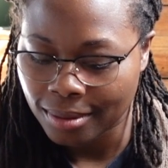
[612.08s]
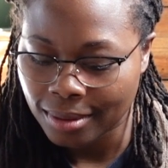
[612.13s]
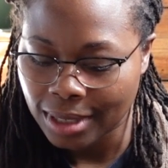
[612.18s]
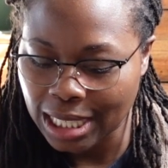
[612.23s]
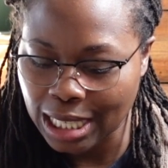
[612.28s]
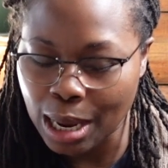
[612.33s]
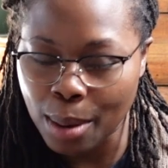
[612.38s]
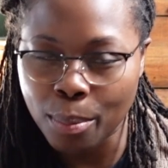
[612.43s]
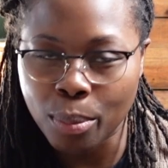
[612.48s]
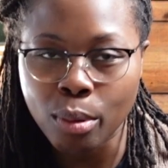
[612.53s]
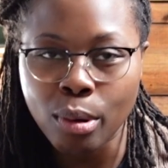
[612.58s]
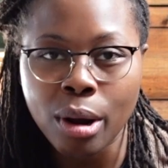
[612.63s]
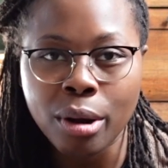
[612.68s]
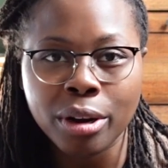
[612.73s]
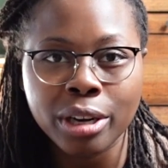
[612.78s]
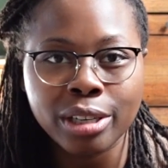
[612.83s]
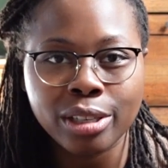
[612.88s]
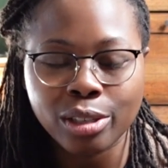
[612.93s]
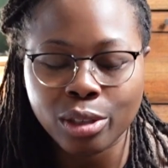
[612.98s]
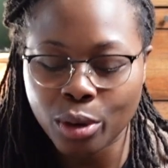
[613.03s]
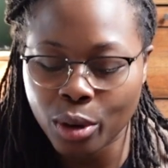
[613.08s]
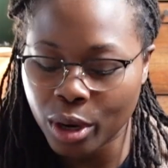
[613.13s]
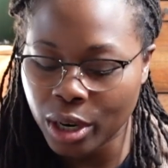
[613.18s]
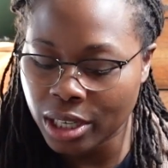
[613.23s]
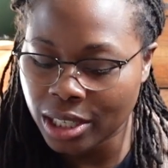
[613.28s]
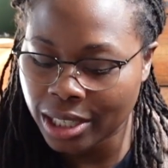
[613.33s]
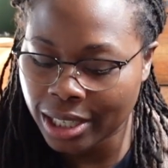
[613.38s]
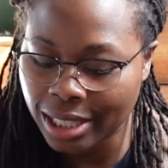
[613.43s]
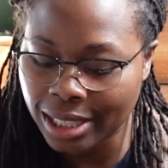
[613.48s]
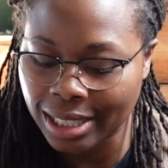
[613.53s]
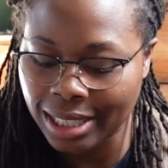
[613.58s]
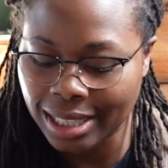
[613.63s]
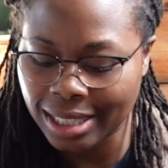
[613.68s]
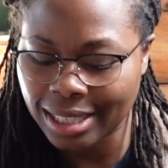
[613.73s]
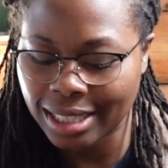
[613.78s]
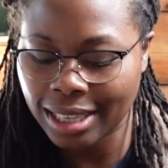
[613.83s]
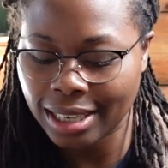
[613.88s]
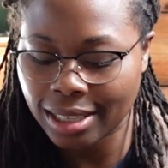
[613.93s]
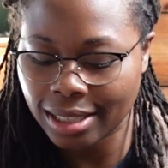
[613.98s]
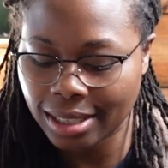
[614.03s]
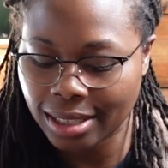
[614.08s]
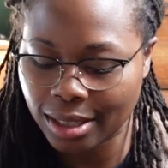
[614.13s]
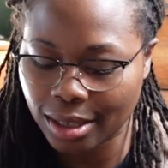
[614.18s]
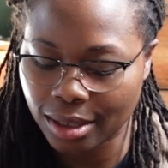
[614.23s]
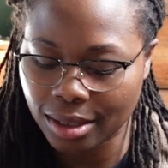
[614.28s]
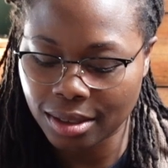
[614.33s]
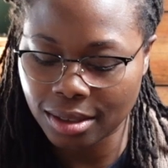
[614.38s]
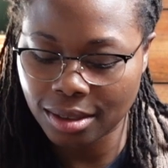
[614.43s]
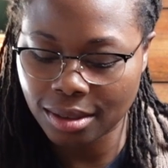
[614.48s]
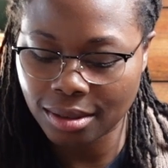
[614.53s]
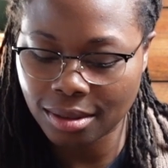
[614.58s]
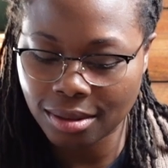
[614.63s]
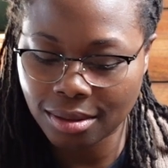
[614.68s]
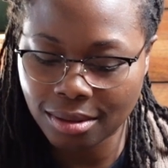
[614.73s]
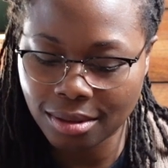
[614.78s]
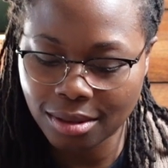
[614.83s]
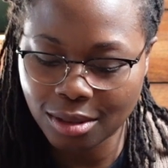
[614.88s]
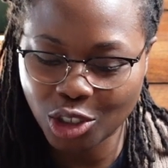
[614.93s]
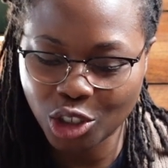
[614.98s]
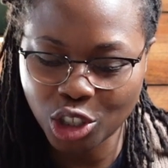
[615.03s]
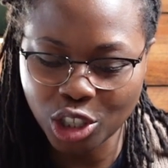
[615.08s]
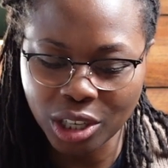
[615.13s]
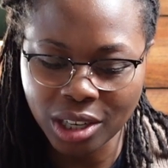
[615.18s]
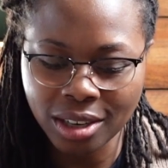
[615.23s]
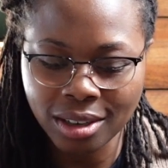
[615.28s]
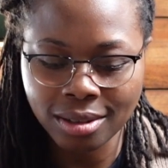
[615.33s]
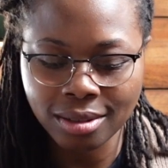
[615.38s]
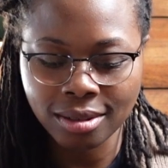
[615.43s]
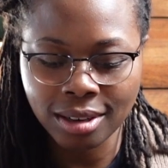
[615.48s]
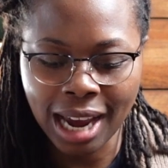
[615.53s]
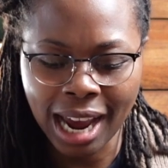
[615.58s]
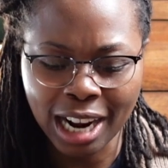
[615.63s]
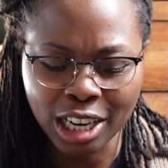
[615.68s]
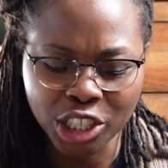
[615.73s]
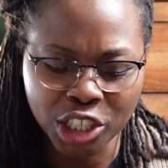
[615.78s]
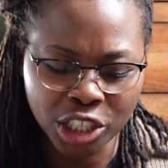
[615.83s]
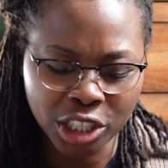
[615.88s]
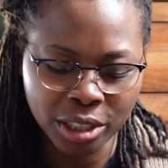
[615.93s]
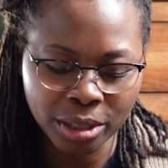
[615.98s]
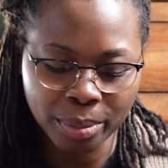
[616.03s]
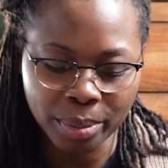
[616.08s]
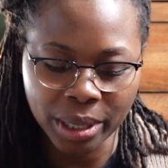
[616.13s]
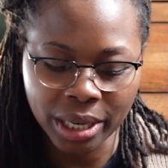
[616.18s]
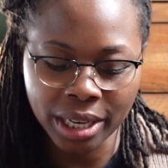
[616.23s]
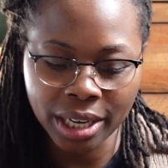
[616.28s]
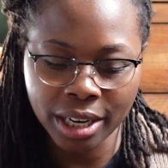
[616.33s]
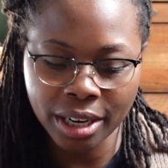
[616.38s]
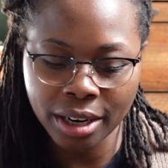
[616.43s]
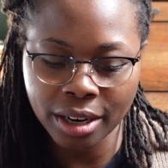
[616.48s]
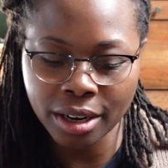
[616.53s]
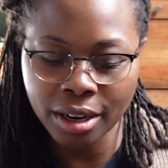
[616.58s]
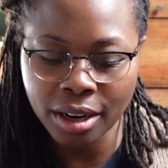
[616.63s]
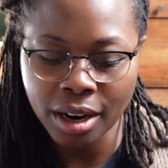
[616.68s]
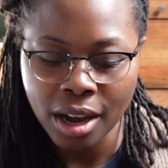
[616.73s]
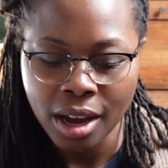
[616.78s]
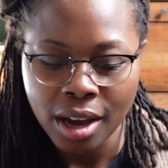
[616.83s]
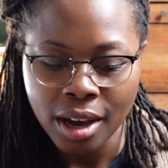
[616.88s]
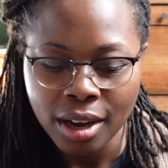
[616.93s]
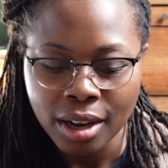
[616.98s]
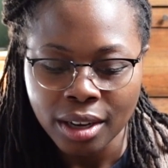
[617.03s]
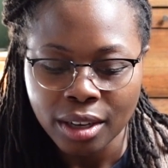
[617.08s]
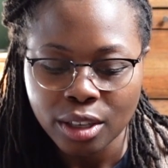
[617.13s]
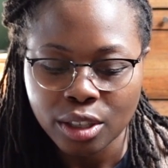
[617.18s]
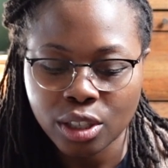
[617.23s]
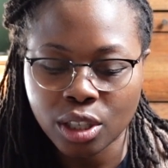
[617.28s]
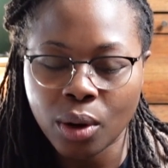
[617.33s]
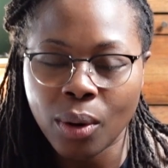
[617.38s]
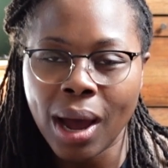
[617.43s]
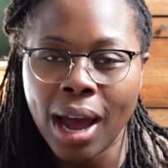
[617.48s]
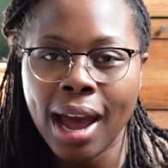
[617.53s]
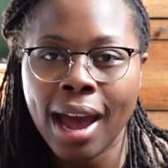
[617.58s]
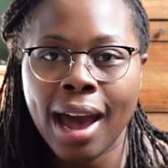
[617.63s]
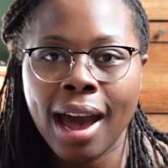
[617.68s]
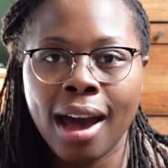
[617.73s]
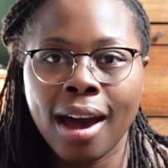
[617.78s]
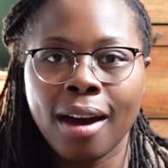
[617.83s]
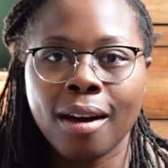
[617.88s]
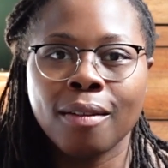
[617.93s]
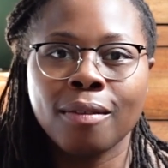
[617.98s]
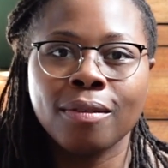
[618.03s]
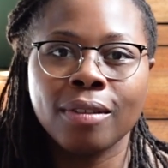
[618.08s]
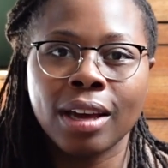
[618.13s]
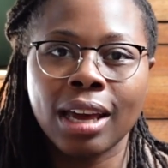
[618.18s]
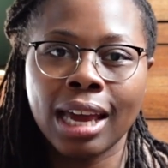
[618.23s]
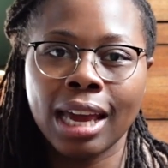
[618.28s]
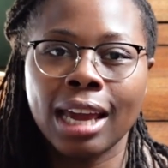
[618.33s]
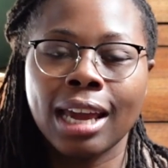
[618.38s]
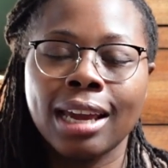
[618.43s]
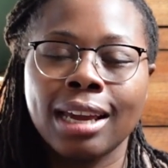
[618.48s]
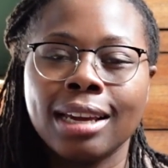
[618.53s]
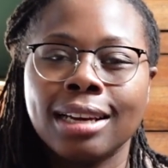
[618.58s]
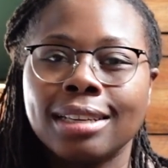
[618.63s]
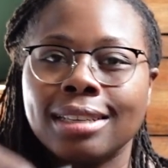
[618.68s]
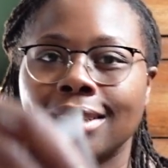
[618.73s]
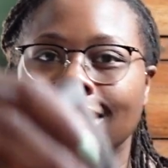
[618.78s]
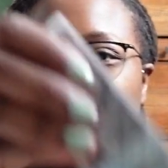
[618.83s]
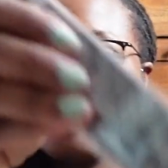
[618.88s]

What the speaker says: temporary storage because these things shouldn't actually be here. So I have a